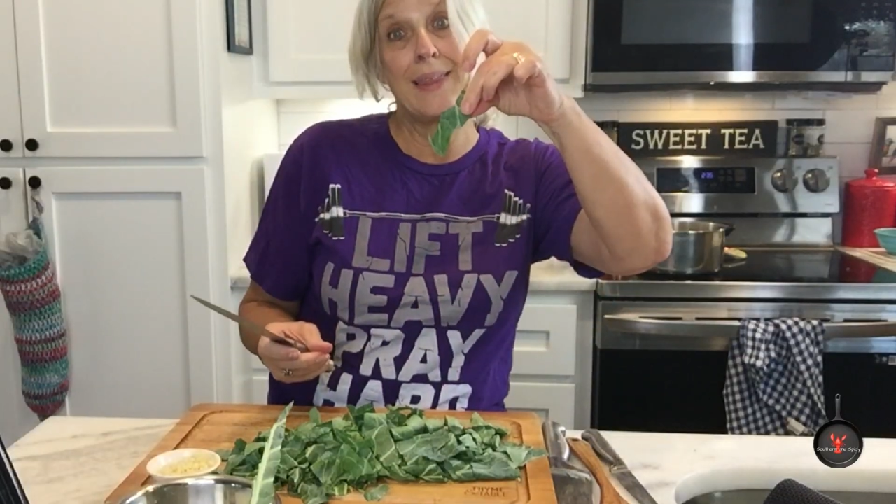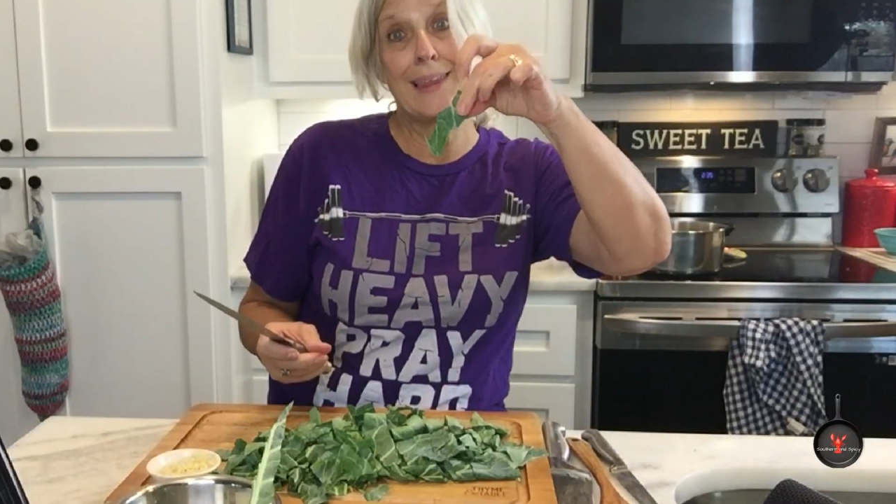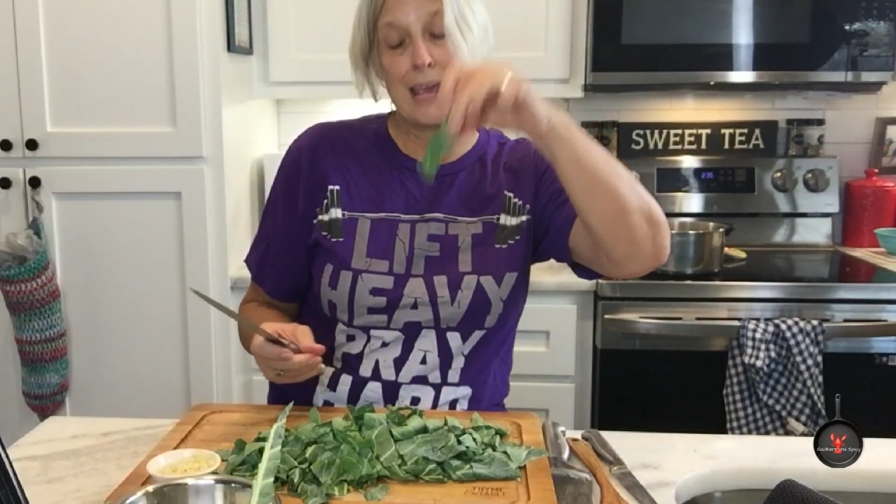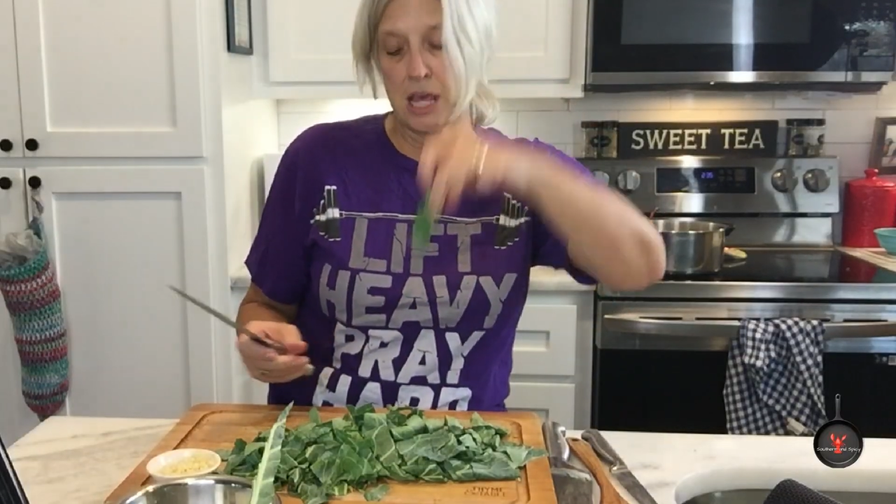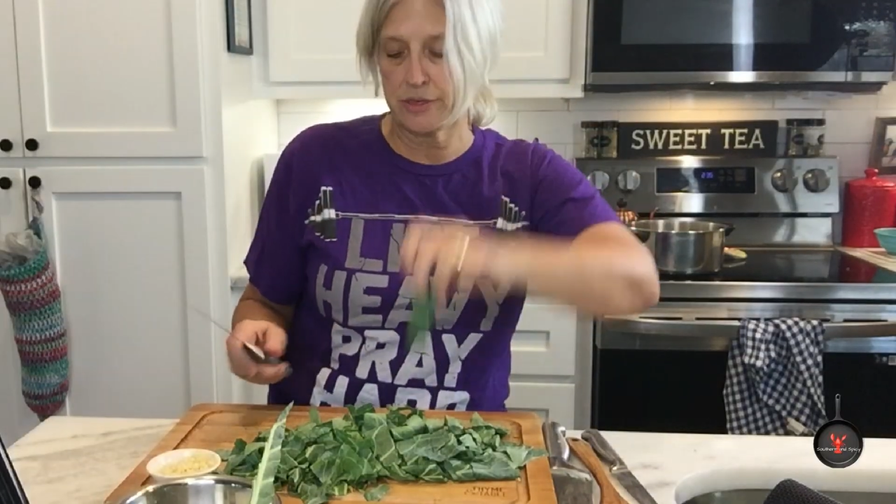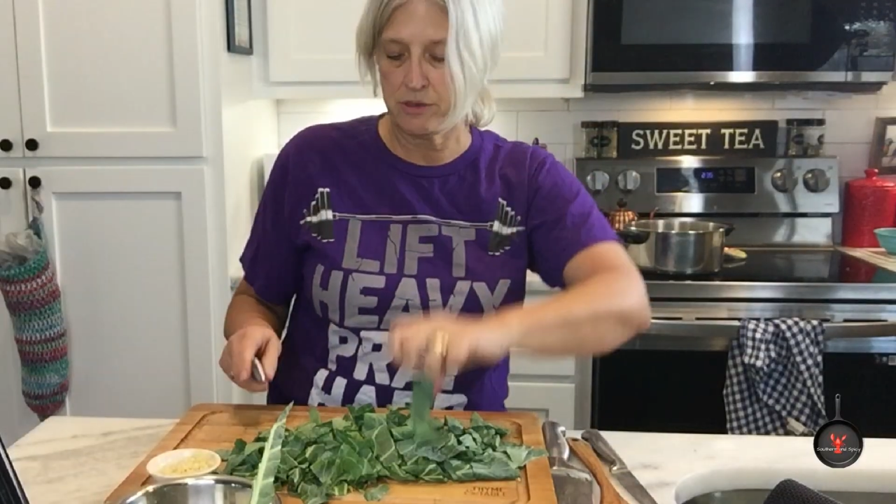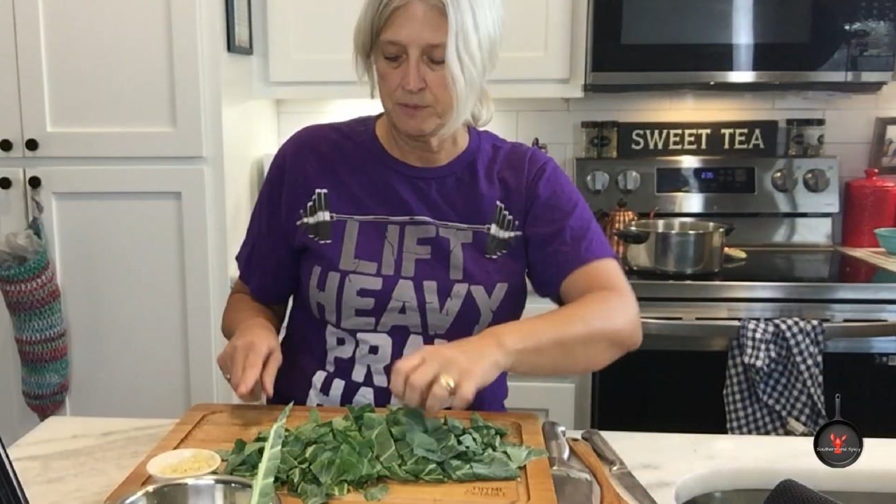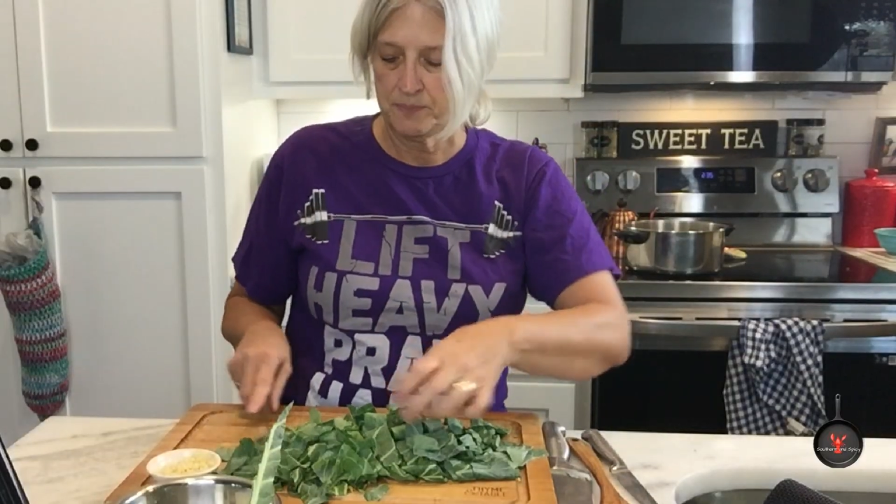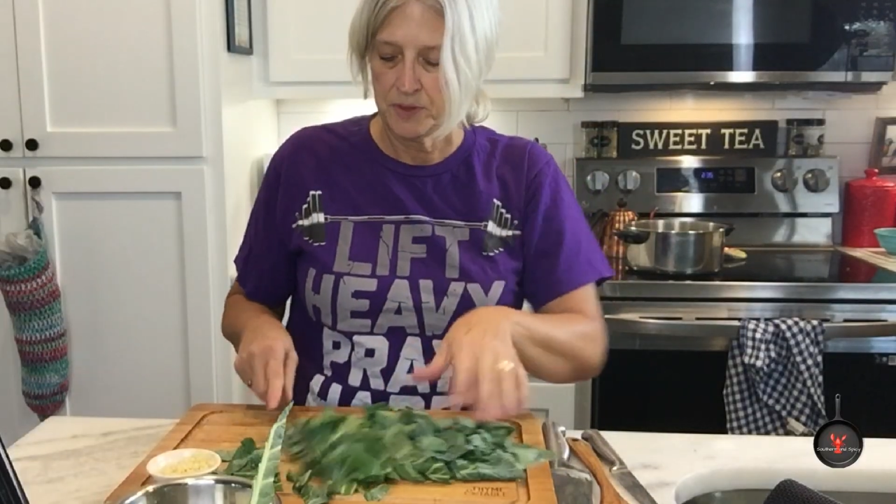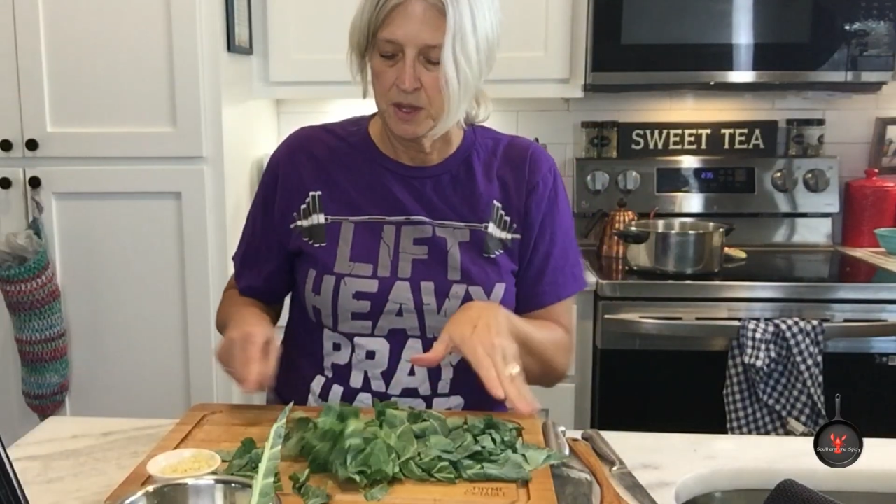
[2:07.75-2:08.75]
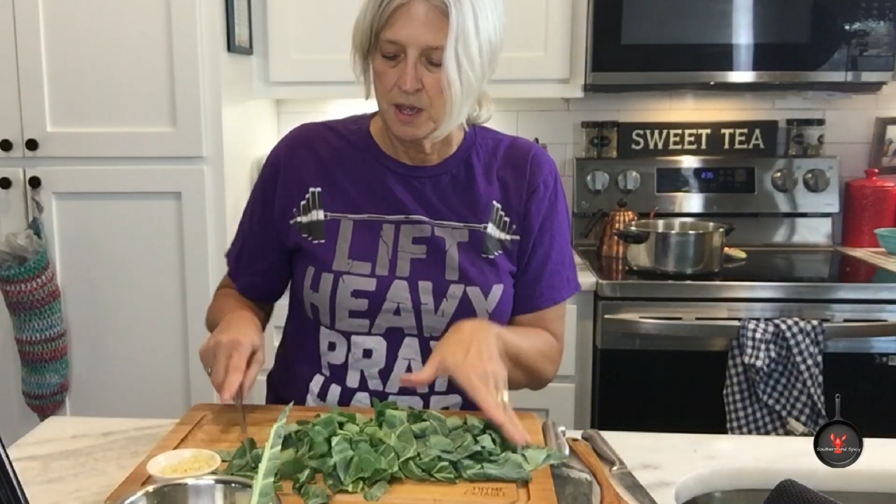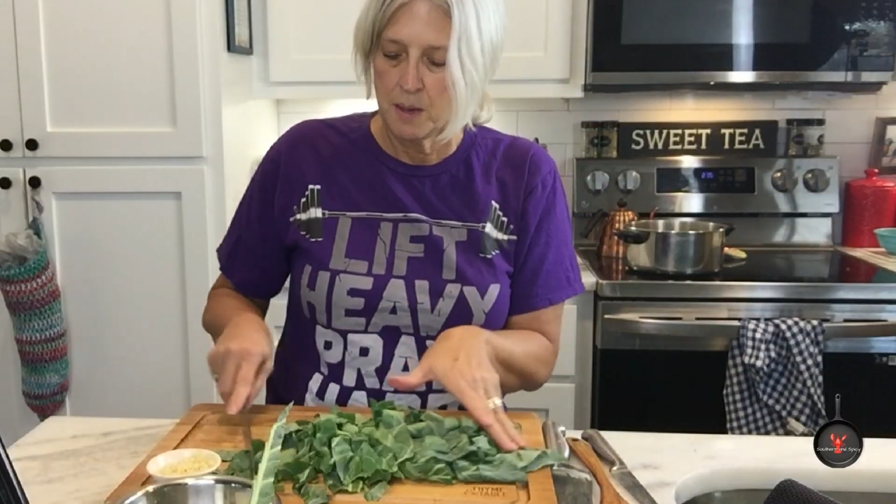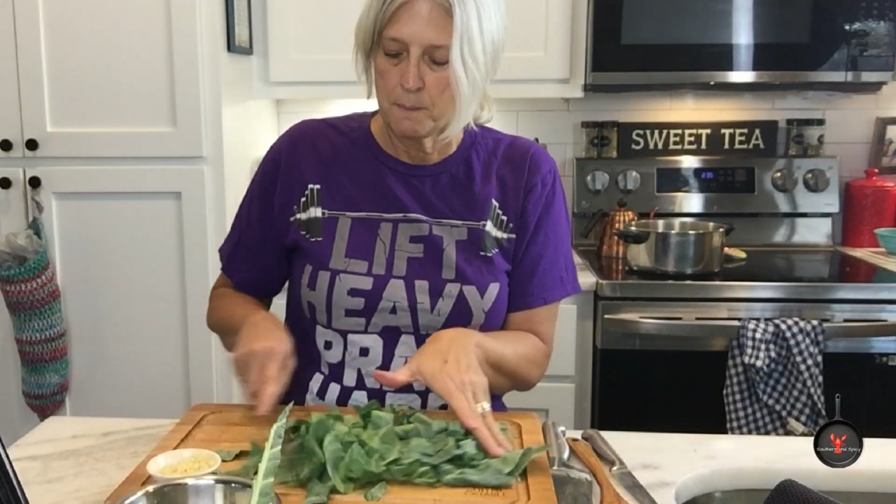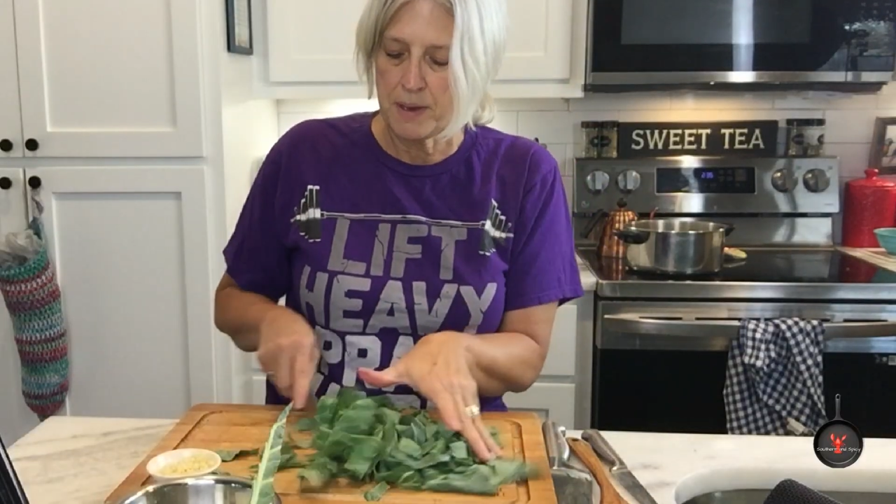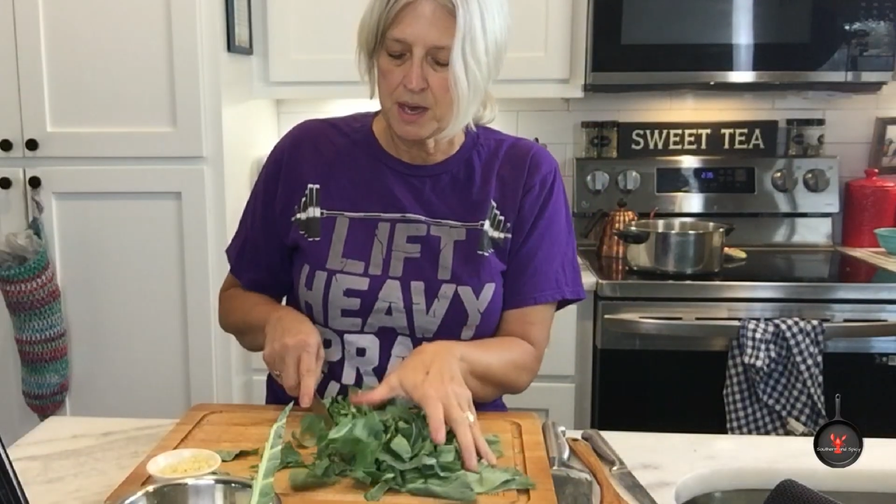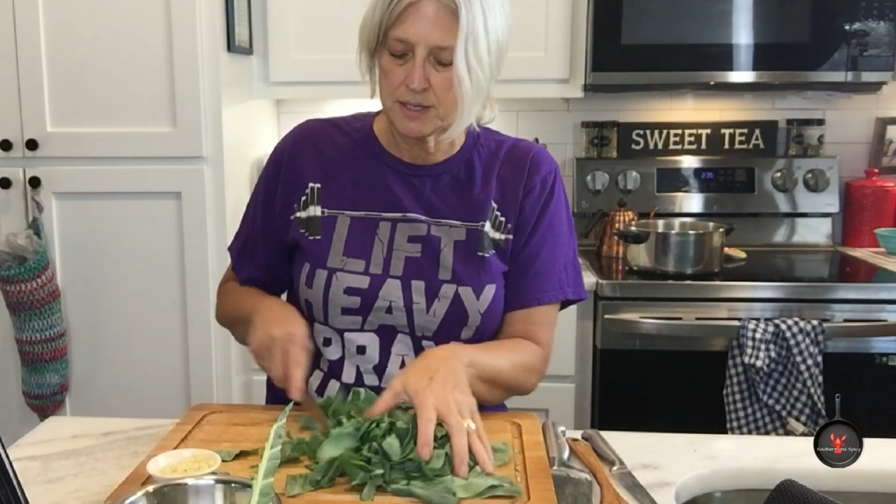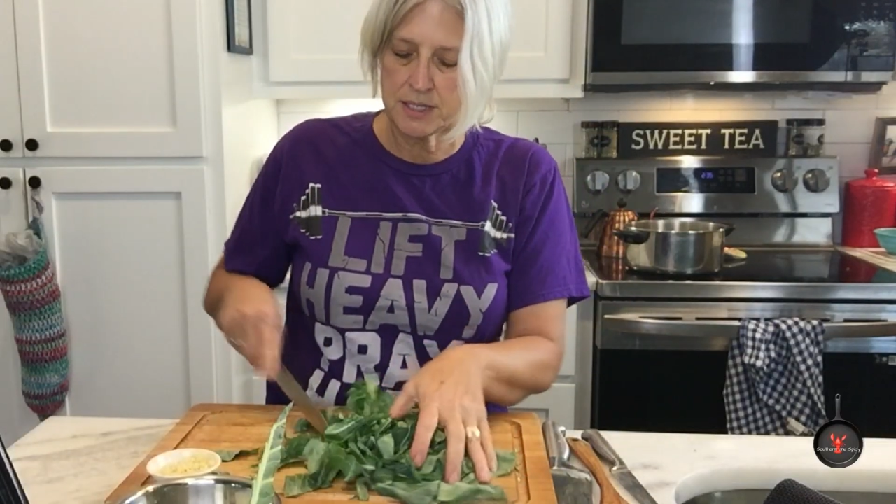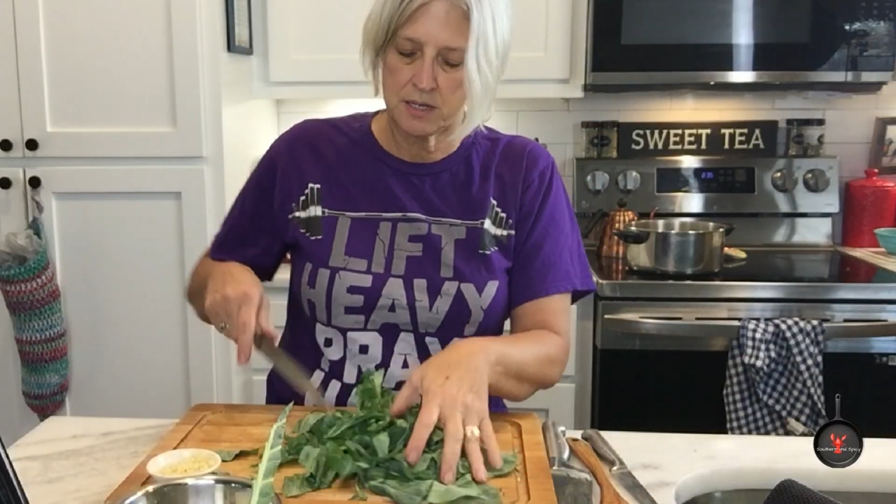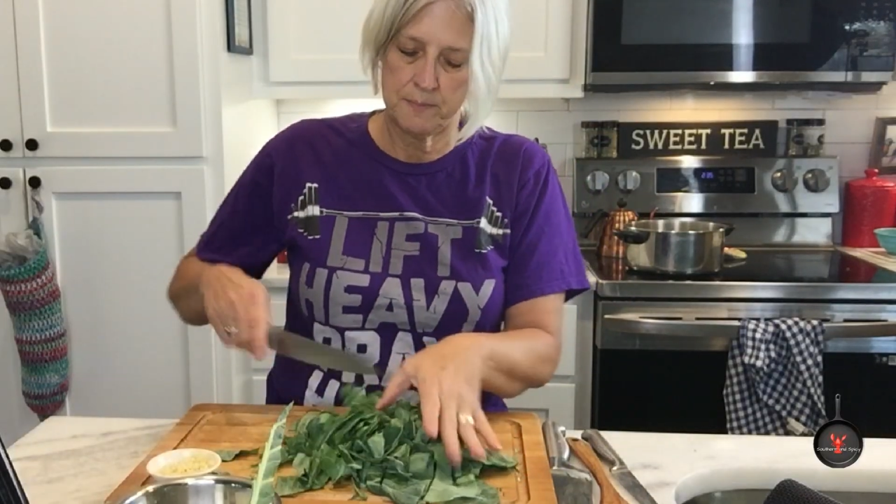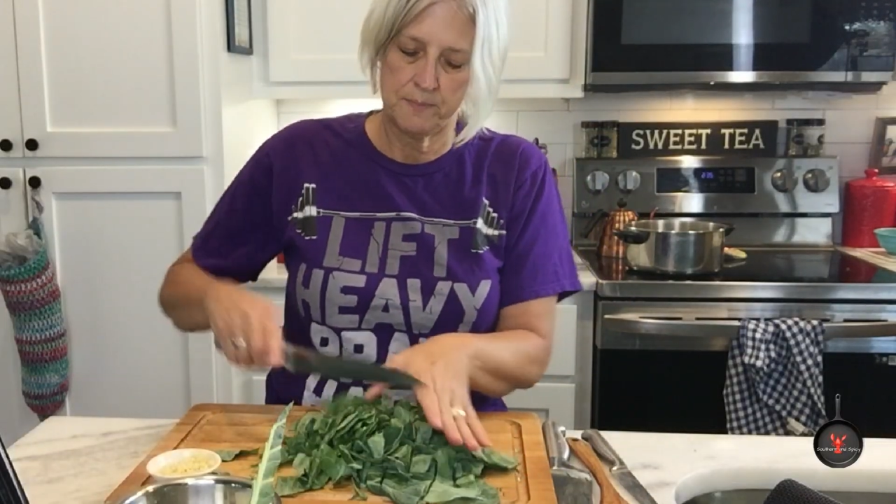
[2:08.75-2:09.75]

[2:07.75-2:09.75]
length. But